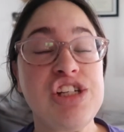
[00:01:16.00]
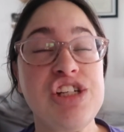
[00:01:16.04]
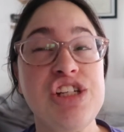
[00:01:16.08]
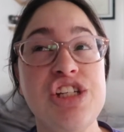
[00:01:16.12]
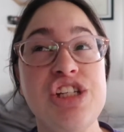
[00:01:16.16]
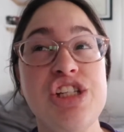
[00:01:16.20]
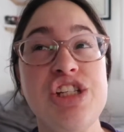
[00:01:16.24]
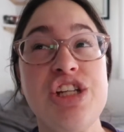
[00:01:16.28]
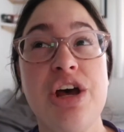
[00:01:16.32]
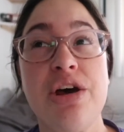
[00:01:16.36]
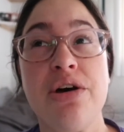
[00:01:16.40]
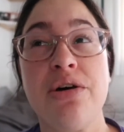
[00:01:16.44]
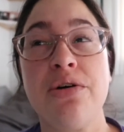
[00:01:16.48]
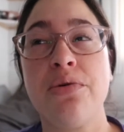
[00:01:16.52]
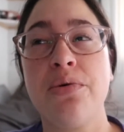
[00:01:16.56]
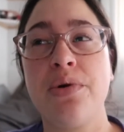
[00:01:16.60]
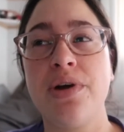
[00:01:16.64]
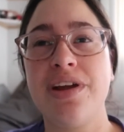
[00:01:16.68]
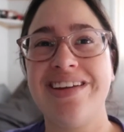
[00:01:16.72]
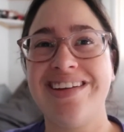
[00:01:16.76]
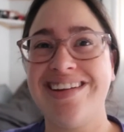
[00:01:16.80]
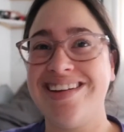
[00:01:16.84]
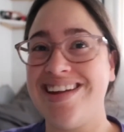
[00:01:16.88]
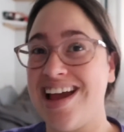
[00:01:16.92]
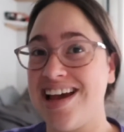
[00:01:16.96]
So
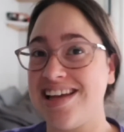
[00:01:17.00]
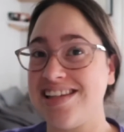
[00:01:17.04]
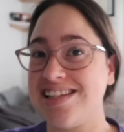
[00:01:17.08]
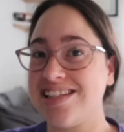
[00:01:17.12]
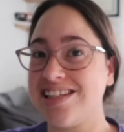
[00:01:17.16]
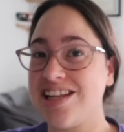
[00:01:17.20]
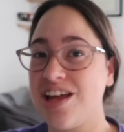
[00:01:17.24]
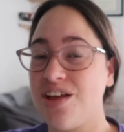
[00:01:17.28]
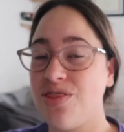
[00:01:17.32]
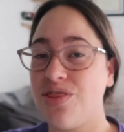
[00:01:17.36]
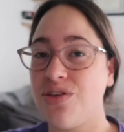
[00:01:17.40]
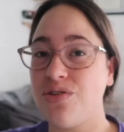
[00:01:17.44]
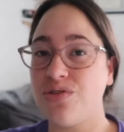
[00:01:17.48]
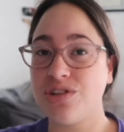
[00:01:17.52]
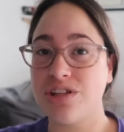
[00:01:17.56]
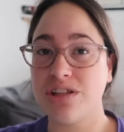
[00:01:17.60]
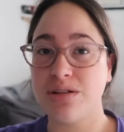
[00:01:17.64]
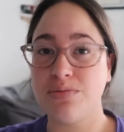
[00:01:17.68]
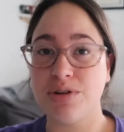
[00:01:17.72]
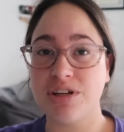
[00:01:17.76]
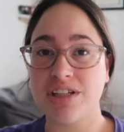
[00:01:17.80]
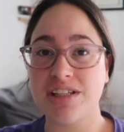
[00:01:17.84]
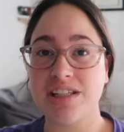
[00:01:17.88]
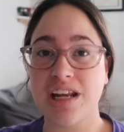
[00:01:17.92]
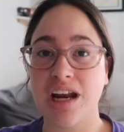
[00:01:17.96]
yes, those are
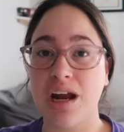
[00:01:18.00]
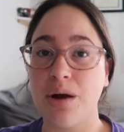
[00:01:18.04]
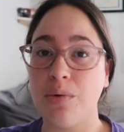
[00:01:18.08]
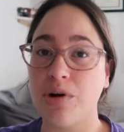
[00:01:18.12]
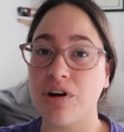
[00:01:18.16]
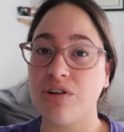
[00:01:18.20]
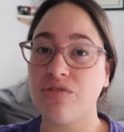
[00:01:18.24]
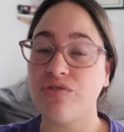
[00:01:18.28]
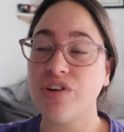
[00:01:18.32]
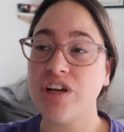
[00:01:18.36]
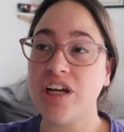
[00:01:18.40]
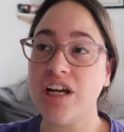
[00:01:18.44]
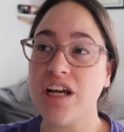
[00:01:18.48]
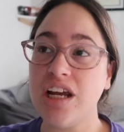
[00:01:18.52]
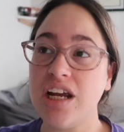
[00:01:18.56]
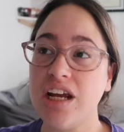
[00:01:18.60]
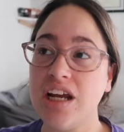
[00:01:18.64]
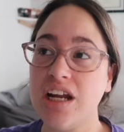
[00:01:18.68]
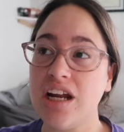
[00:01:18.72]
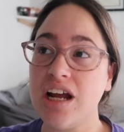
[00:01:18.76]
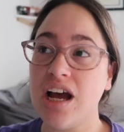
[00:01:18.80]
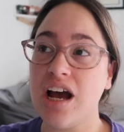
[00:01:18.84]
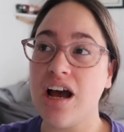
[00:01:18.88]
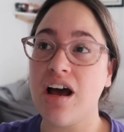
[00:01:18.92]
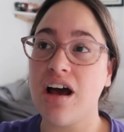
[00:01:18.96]
the books that I want to
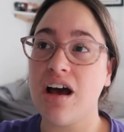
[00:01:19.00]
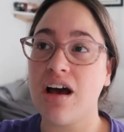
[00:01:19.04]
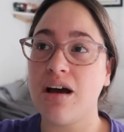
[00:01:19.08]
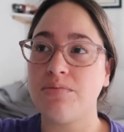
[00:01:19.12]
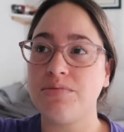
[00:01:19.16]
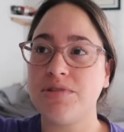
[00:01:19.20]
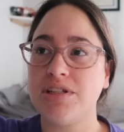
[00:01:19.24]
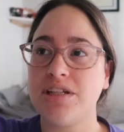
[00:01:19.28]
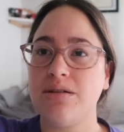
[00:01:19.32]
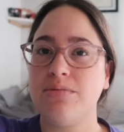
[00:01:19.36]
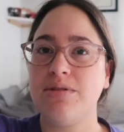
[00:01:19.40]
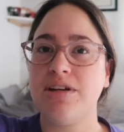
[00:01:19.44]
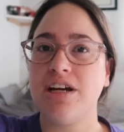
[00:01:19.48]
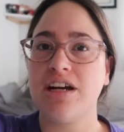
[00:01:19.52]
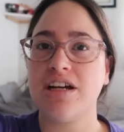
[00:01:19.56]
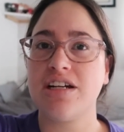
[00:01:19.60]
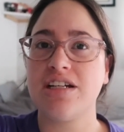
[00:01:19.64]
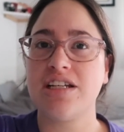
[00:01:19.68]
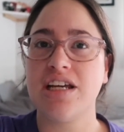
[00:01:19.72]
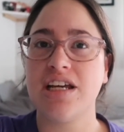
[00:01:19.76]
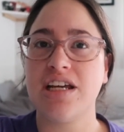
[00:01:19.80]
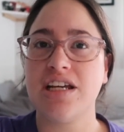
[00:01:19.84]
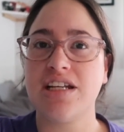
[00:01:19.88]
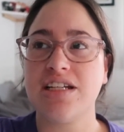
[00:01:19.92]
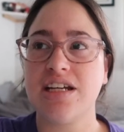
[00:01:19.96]
read. TBR
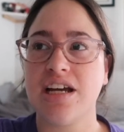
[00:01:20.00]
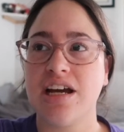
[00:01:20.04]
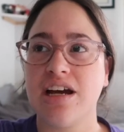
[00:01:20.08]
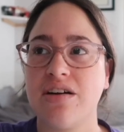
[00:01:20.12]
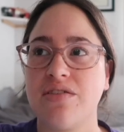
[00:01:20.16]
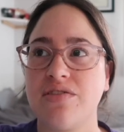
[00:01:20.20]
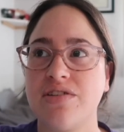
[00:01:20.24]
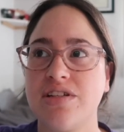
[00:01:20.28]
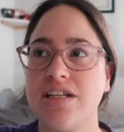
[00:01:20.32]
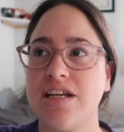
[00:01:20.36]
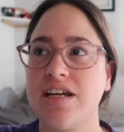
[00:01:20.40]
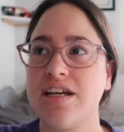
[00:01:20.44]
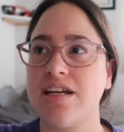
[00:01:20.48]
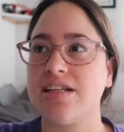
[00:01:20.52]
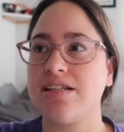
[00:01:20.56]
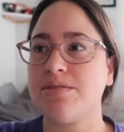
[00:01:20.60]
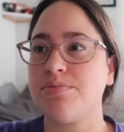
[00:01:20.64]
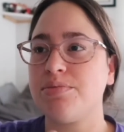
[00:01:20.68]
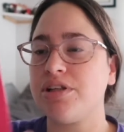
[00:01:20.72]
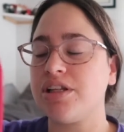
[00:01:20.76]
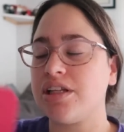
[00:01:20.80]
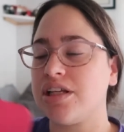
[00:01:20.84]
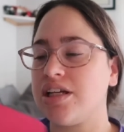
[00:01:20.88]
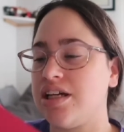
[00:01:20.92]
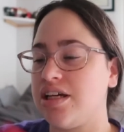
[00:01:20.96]
Takedown takes
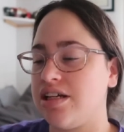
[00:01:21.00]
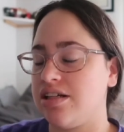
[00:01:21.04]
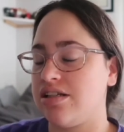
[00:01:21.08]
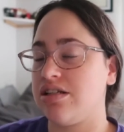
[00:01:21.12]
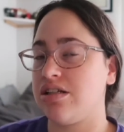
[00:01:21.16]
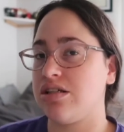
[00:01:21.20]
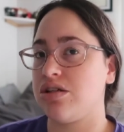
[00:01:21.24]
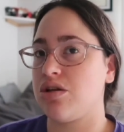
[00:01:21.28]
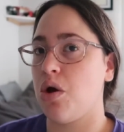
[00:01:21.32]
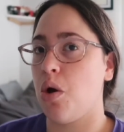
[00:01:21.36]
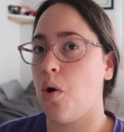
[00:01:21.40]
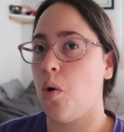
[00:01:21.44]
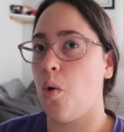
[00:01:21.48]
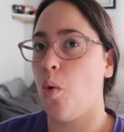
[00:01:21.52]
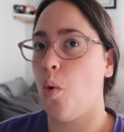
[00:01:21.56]
place